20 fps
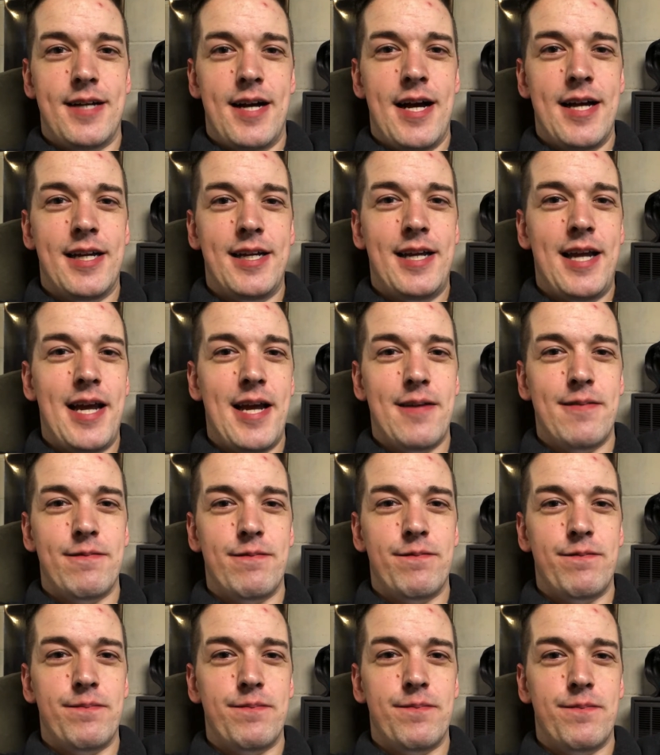I can't
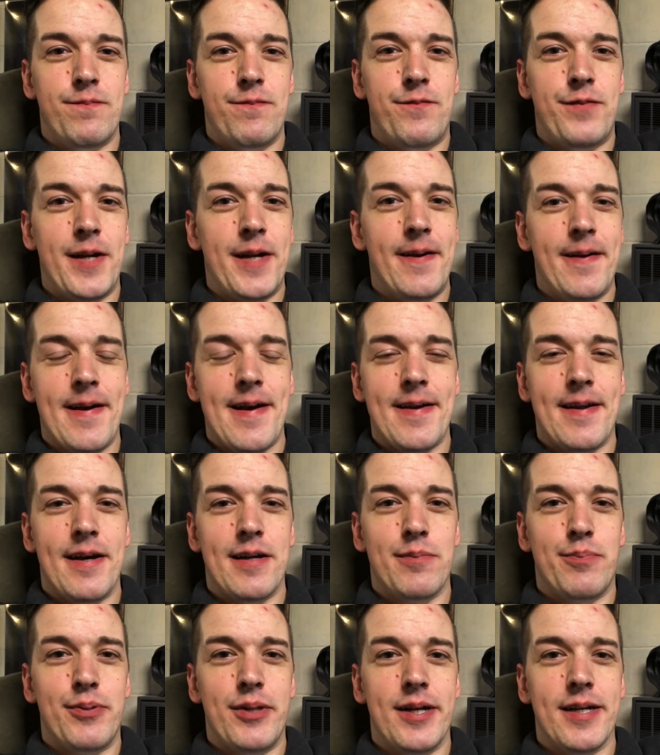figure out
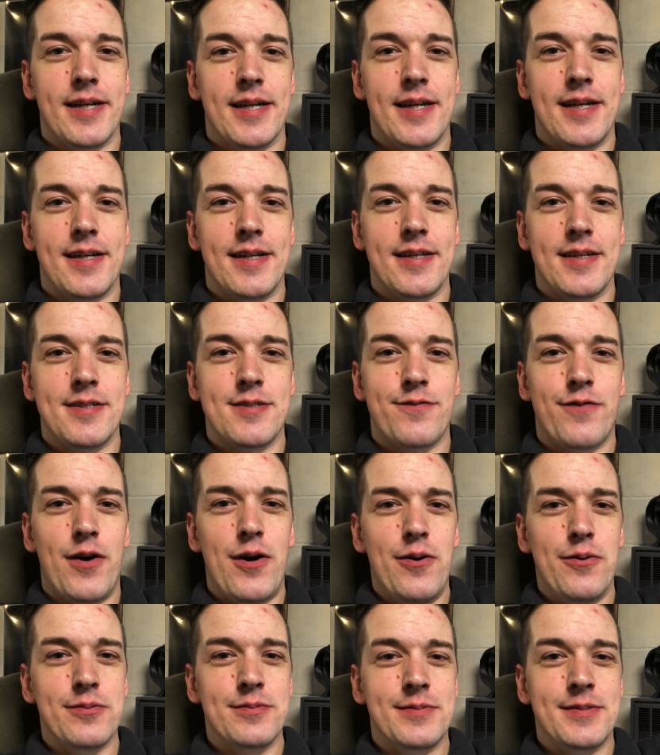how to plug it into this
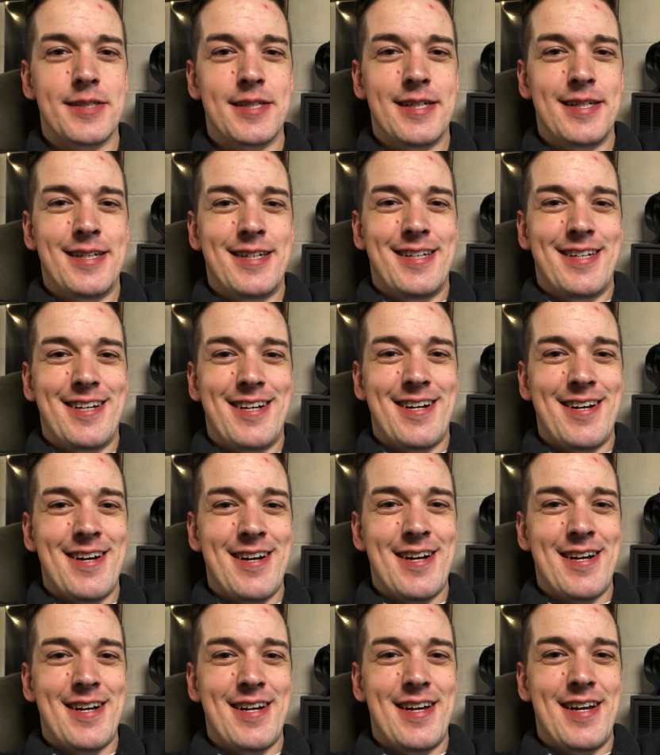phone.
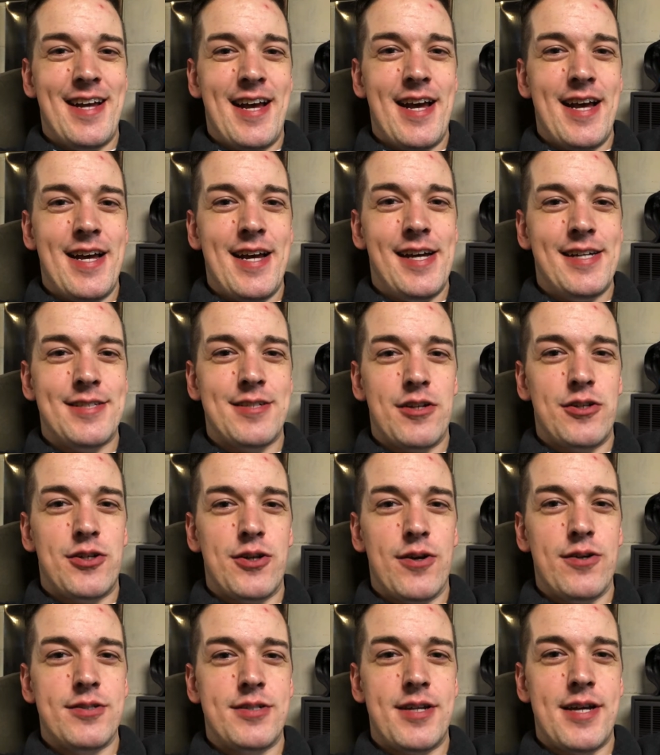As it
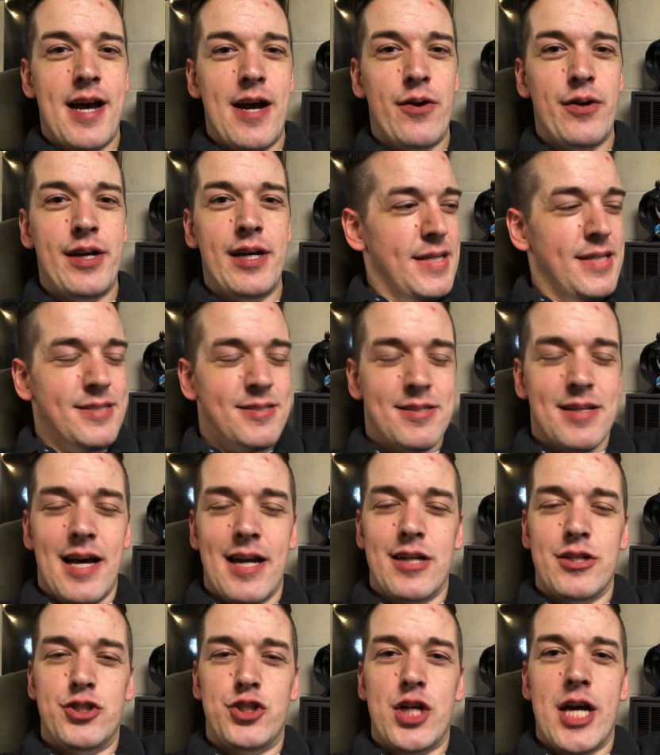turns out, it's
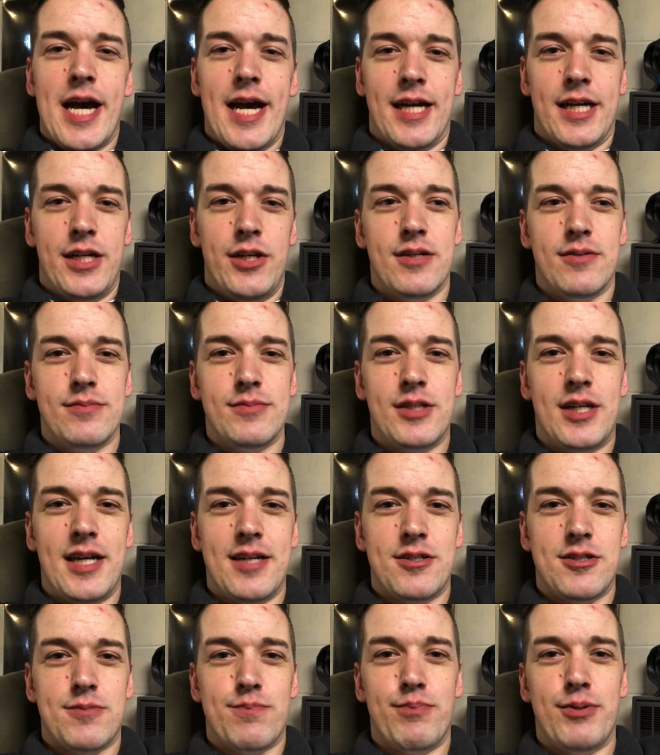not a jack. You
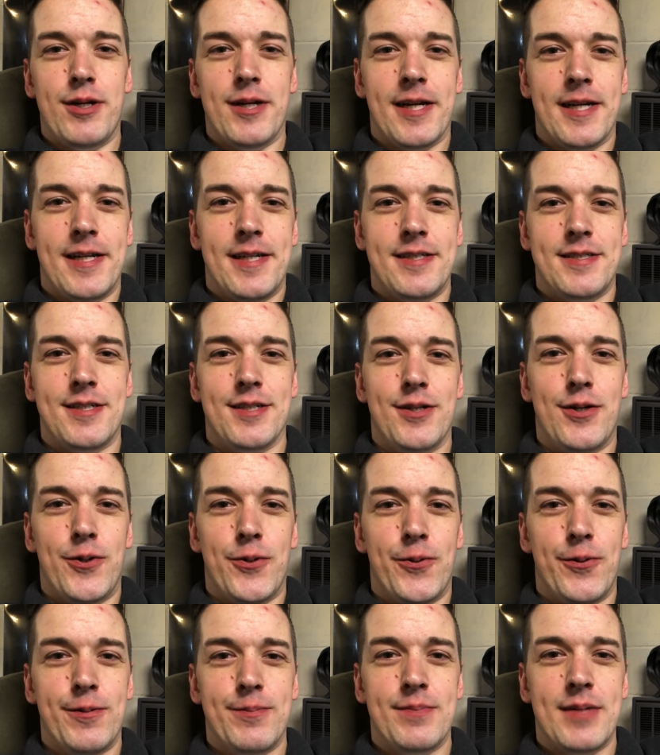can't just plug it into the
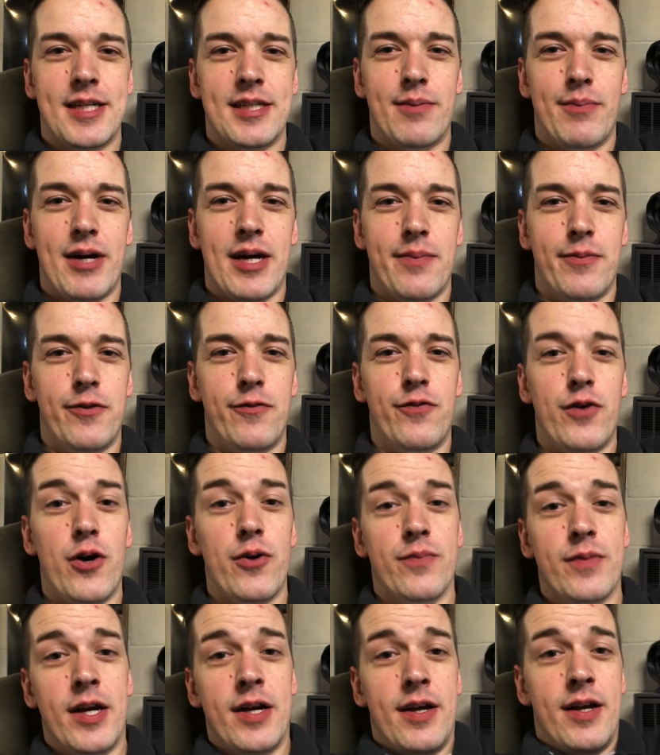hole at the bottom of the
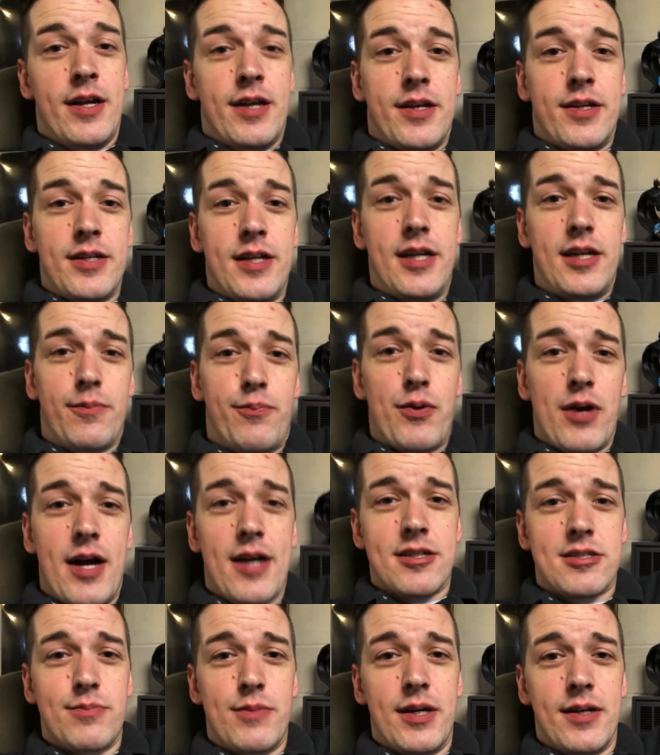phone. You need
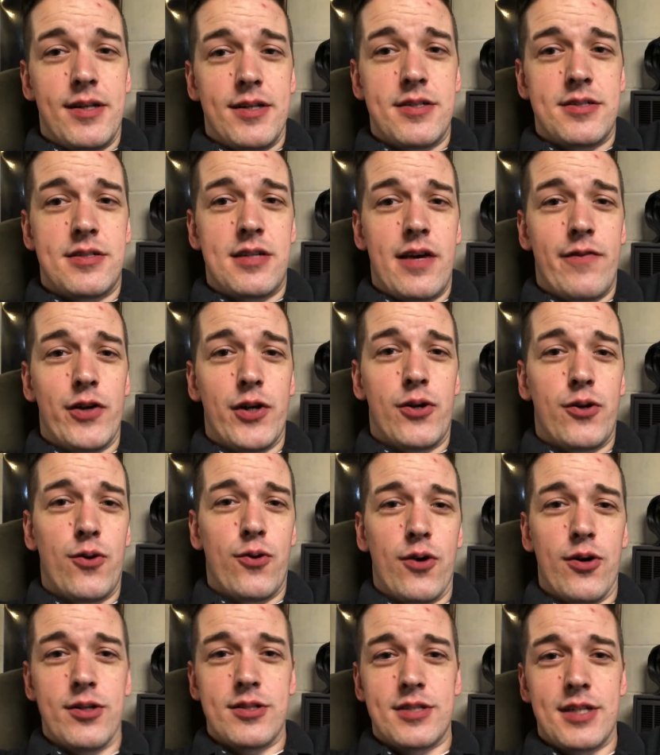approximately 7
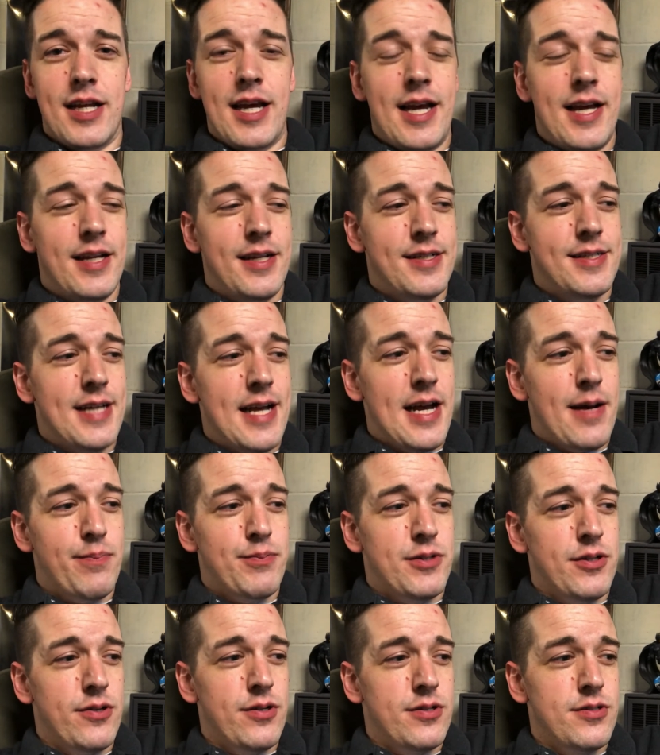cords and 8
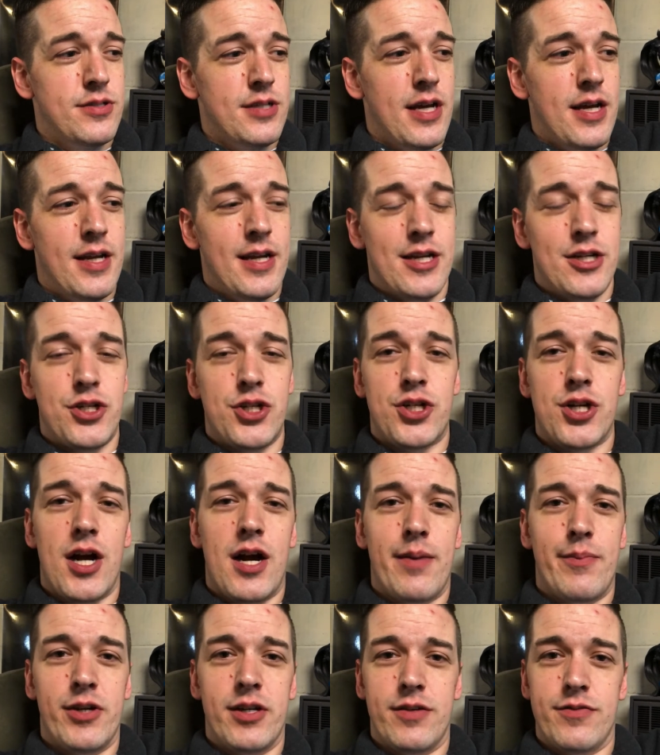adapters and a
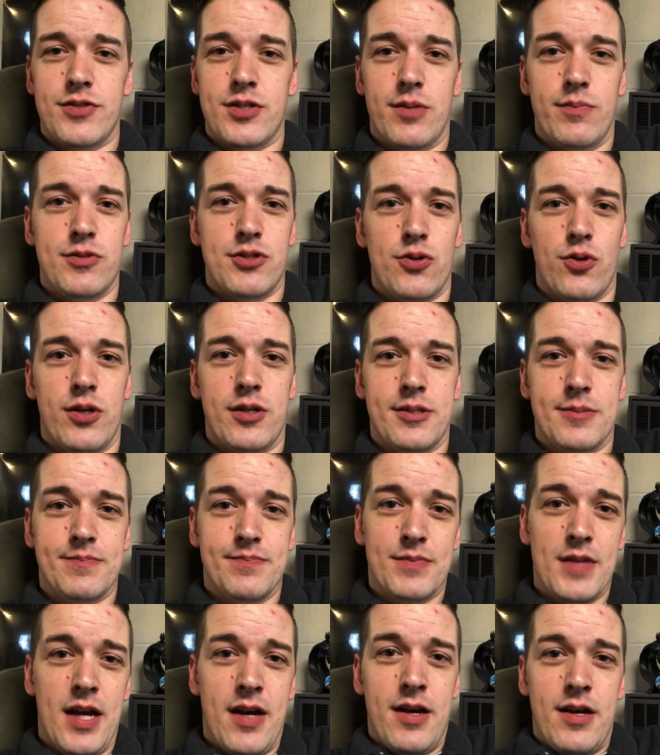shaman of some sort.
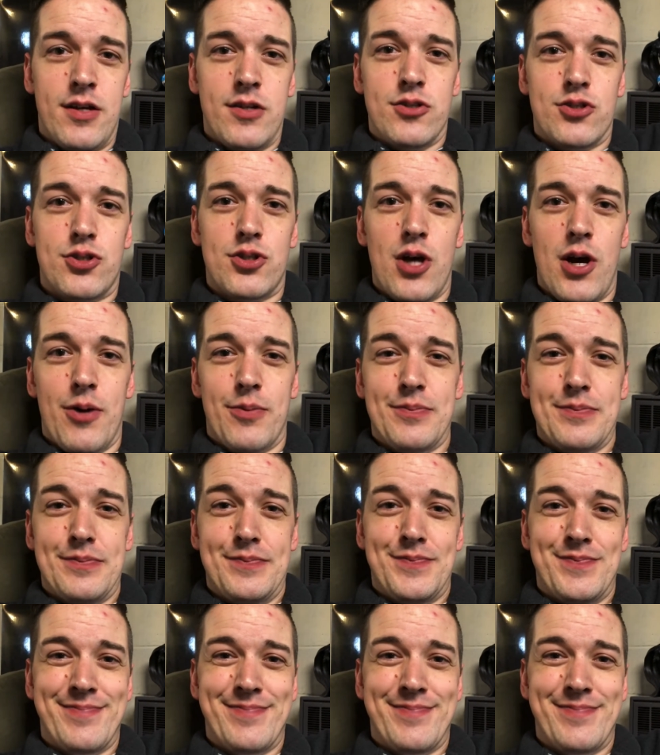So